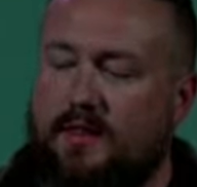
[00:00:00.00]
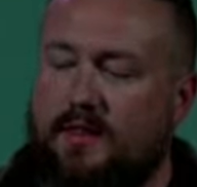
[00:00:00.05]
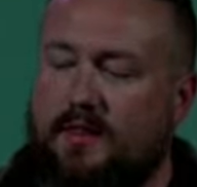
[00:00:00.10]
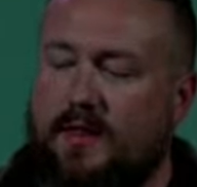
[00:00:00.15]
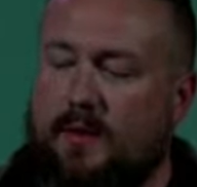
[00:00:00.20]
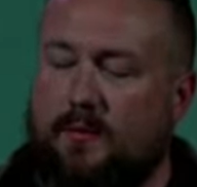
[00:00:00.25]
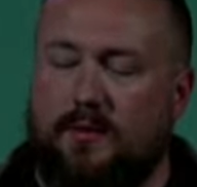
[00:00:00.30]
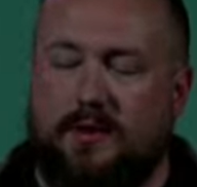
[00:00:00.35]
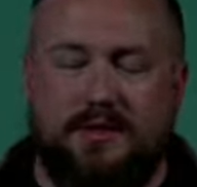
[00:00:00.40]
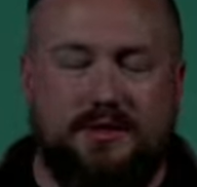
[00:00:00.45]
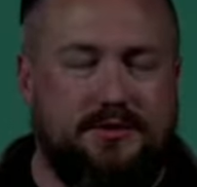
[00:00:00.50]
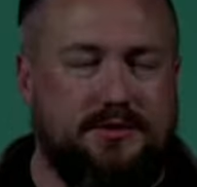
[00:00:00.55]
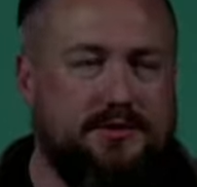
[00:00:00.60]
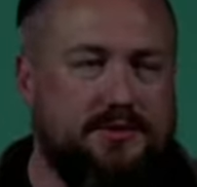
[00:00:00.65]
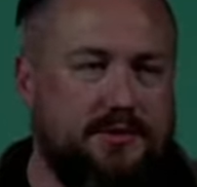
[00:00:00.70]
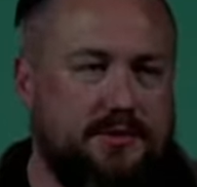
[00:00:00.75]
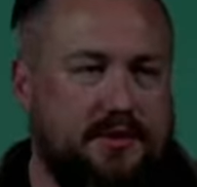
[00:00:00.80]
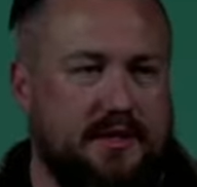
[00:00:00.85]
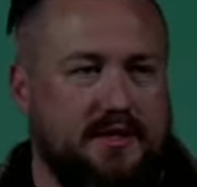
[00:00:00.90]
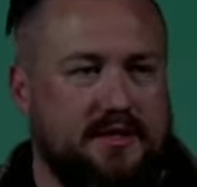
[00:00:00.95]
I want to do
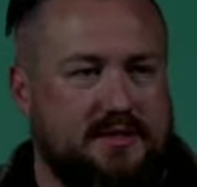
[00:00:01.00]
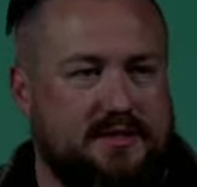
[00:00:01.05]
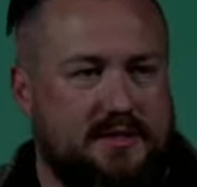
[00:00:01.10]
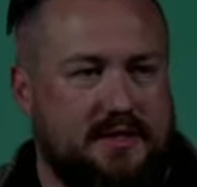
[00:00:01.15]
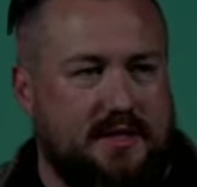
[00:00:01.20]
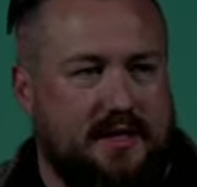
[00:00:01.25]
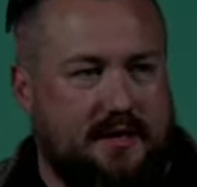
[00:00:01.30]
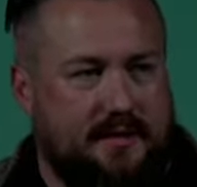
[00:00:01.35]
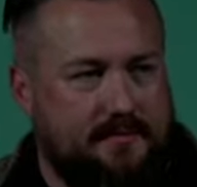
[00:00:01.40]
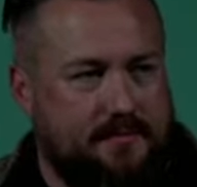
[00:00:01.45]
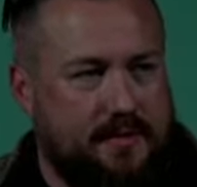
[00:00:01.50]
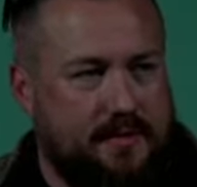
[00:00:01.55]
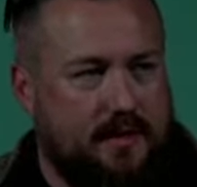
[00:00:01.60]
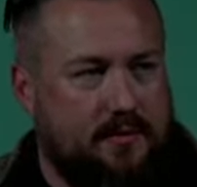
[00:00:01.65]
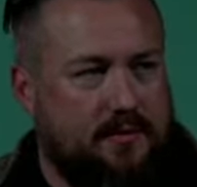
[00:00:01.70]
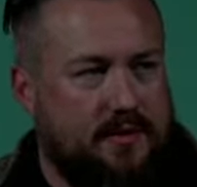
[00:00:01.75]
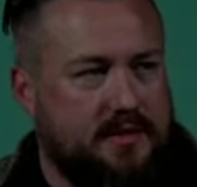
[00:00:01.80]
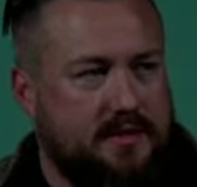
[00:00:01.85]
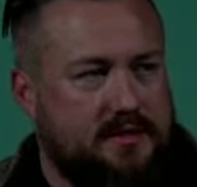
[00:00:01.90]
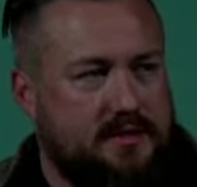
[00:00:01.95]
two things today. I
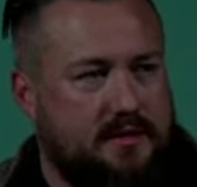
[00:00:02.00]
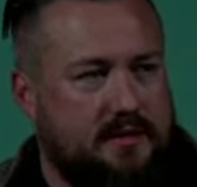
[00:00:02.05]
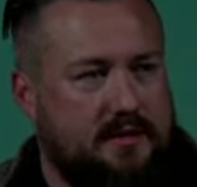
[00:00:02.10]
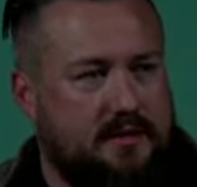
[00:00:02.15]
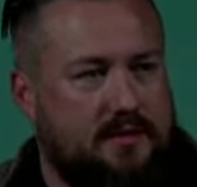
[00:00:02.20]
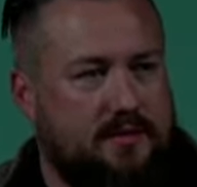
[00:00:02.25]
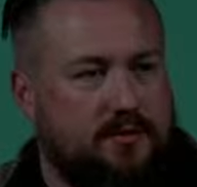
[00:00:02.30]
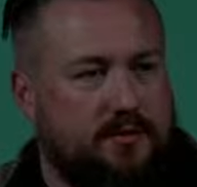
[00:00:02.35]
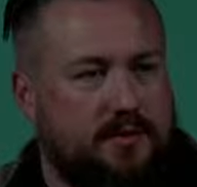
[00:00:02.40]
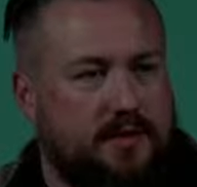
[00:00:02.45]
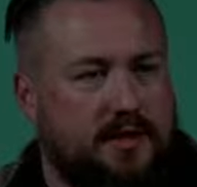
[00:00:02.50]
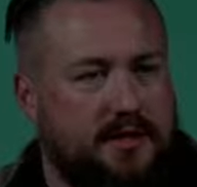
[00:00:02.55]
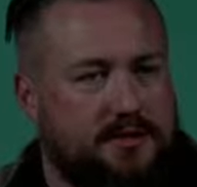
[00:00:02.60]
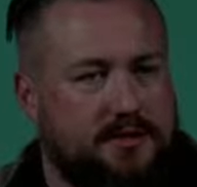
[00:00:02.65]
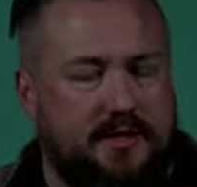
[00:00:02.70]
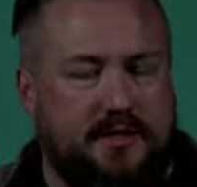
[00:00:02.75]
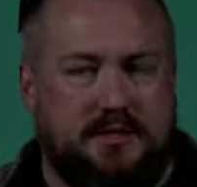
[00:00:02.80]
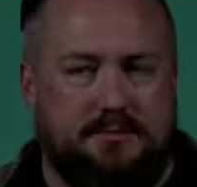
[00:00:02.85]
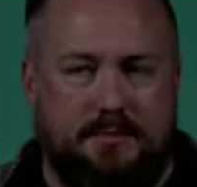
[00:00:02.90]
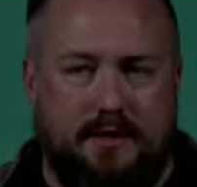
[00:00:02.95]
want to talk really
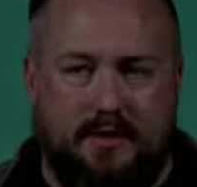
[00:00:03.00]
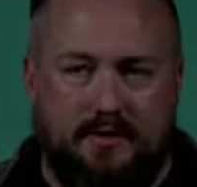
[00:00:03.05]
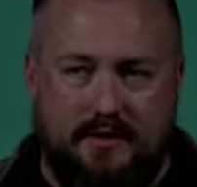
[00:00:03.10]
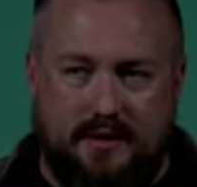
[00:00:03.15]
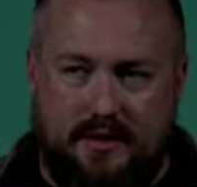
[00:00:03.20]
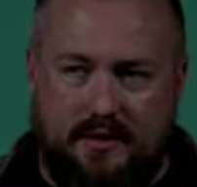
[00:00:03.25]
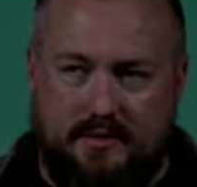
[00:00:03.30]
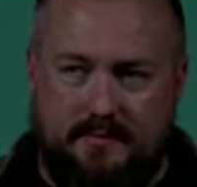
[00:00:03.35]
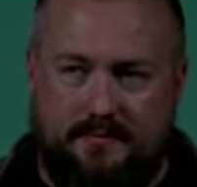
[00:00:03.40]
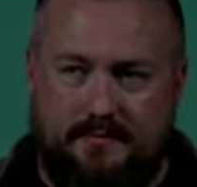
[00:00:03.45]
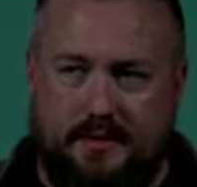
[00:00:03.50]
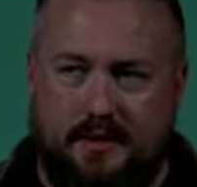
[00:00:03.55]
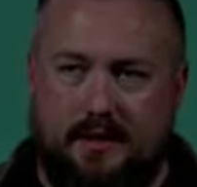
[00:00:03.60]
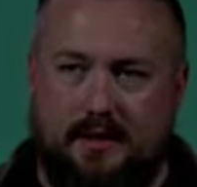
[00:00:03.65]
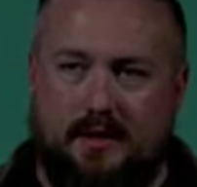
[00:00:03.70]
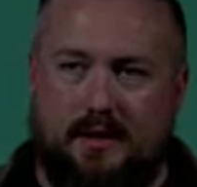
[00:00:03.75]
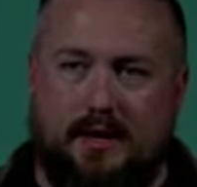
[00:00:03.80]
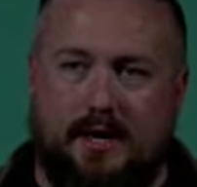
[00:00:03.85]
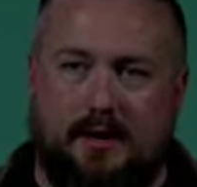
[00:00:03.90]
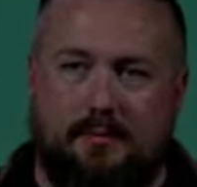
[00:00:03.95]
transparently
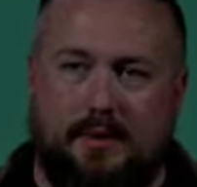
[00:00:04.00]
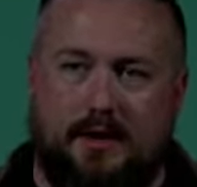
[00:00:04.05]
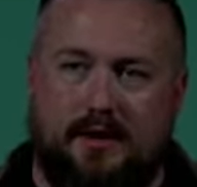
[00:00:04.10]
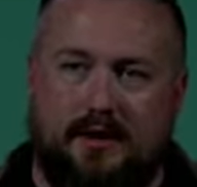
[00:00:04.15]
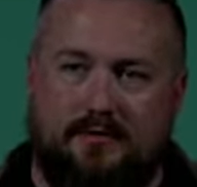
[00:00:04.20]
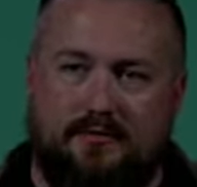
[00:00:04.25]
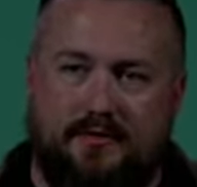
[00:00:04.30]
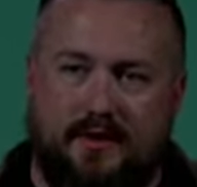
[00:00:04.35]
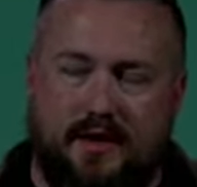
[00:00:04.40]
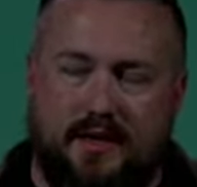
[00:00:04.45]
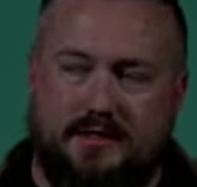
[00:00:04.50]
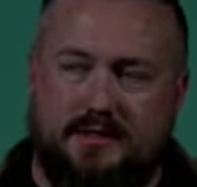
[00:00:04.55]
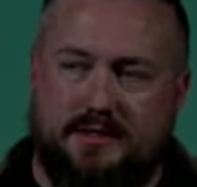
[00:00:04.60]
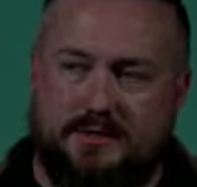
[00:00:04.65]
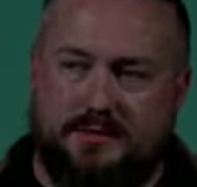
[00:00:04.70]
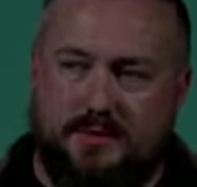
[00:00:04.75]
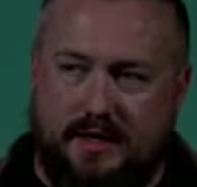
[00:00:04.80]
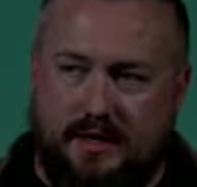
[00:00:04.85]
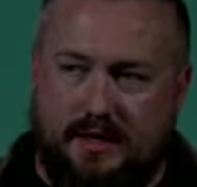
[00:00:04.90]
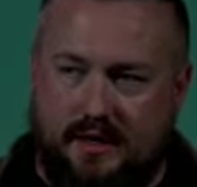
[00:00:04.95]
about our
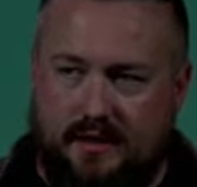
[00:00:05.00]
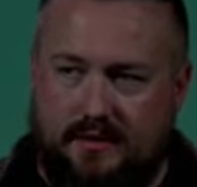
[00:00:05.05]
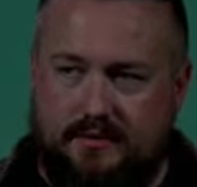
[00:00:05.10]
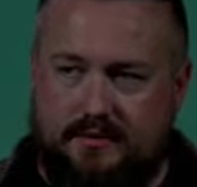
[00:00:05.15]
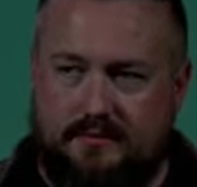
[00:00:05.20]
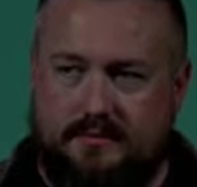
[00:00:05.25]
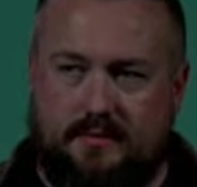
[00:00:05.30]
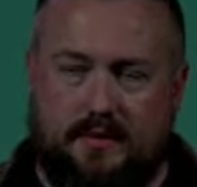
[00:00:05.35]
finances right now.